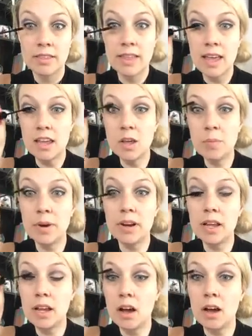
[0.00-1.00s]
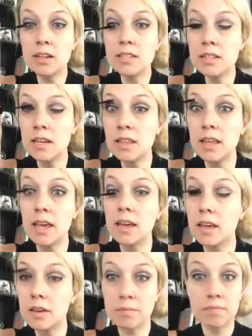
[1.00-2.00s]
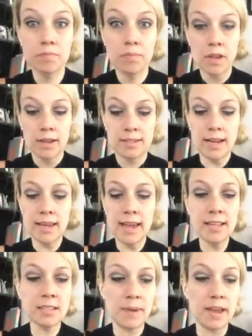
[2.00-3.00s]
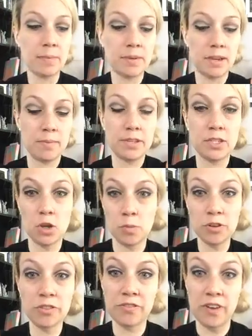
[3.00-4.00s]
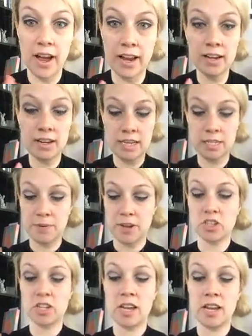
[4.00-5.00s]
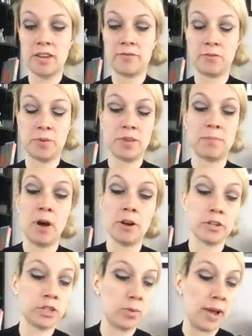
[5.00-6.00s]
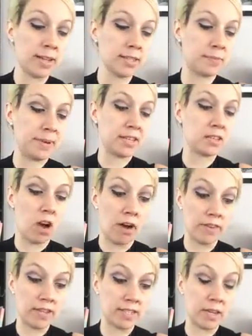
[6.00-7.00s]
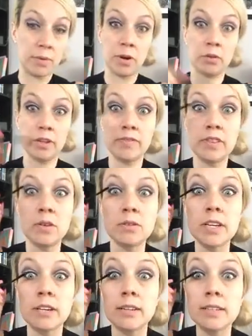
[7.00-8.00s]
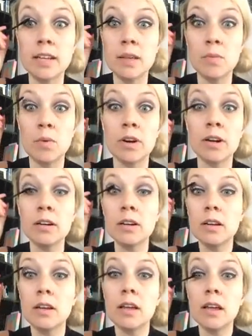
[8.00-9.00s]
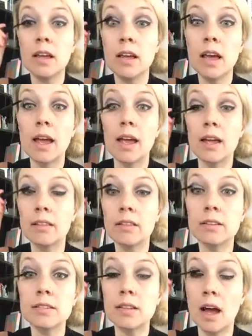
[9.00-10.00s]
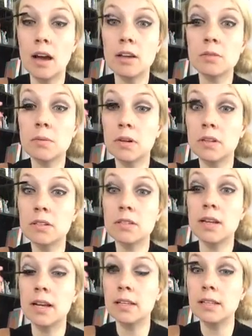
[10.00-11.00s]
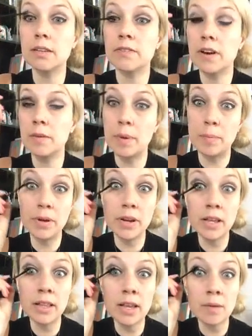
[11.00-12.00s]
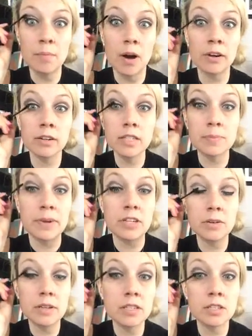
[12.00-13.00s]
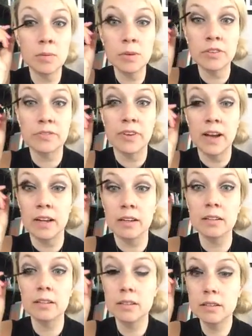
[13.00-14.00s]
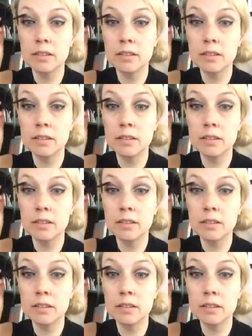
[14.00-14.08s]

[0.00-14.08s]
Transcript: Thank you, Brittany. Honestly, like, Decades makeup, it can be so much fun, especially with a modern twist, because obviously we don't live in those eras anymore. And the styles were slightly different, but putting like a modern spin to it is so much fun.